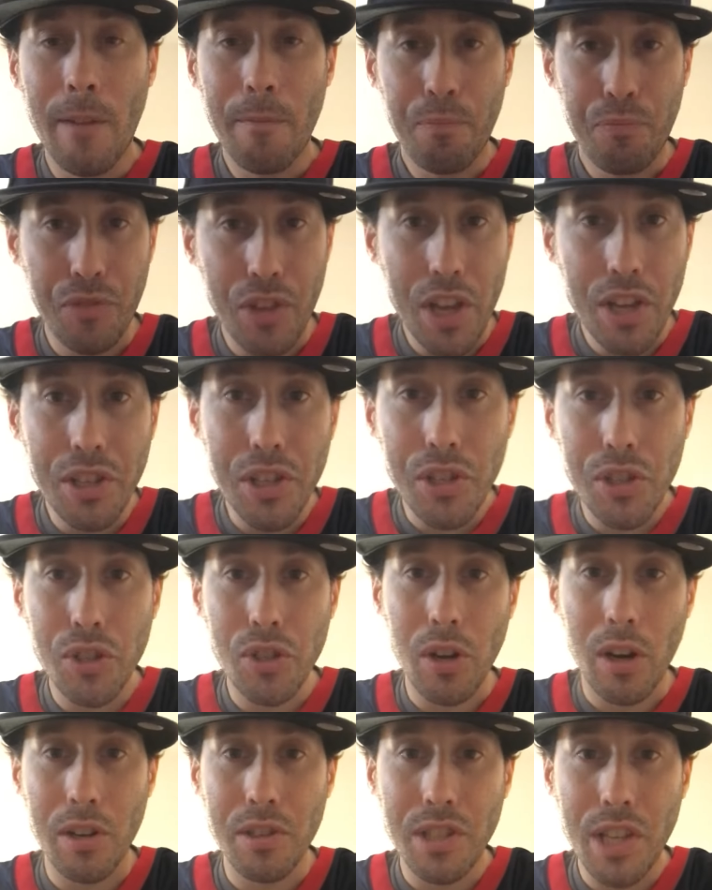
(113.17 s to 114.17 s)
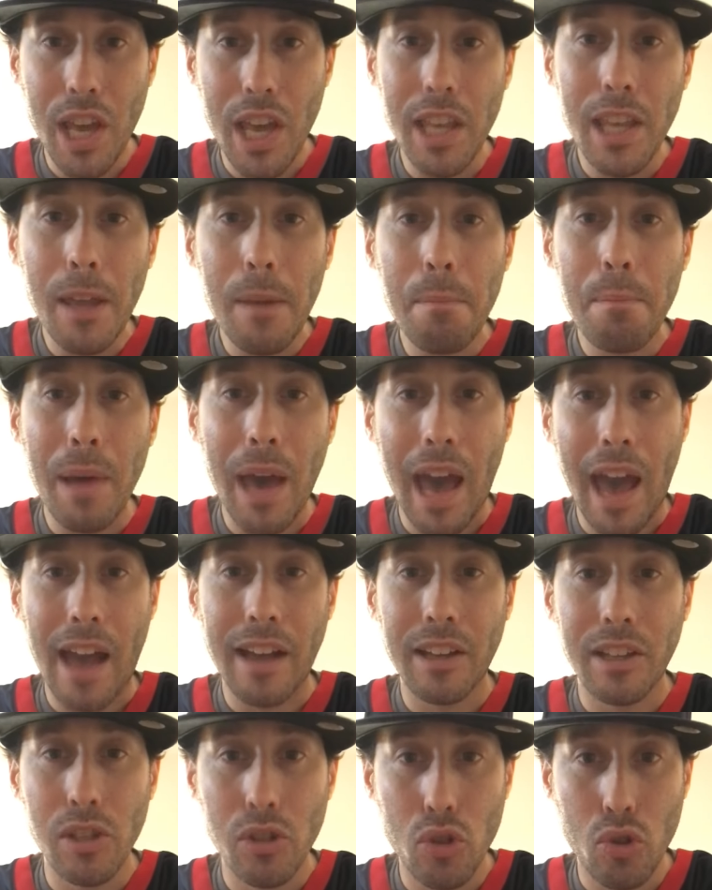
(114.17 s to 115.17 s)
need to start taking
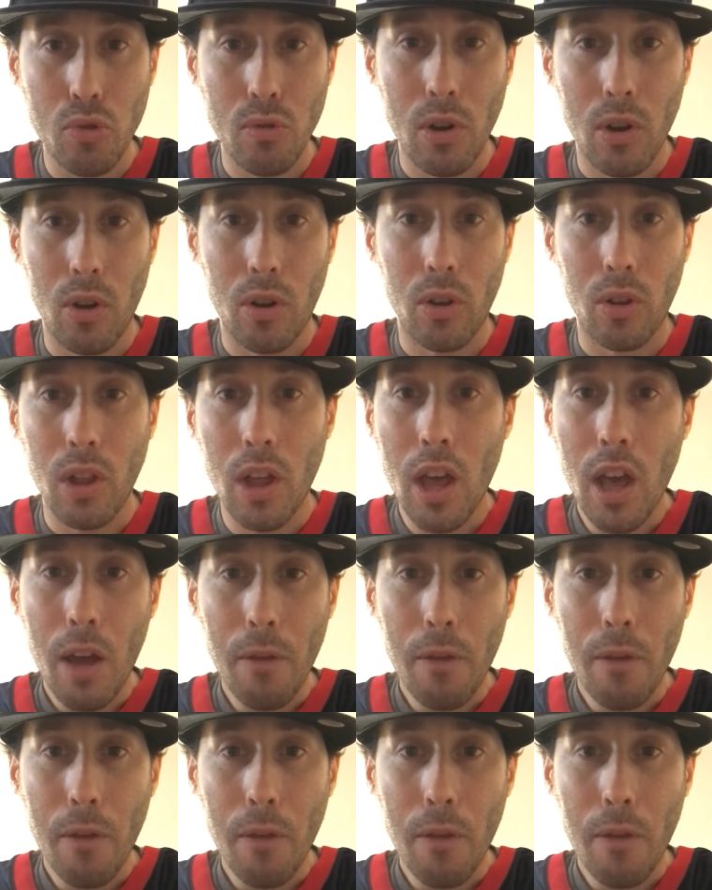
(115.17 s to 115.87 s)
back control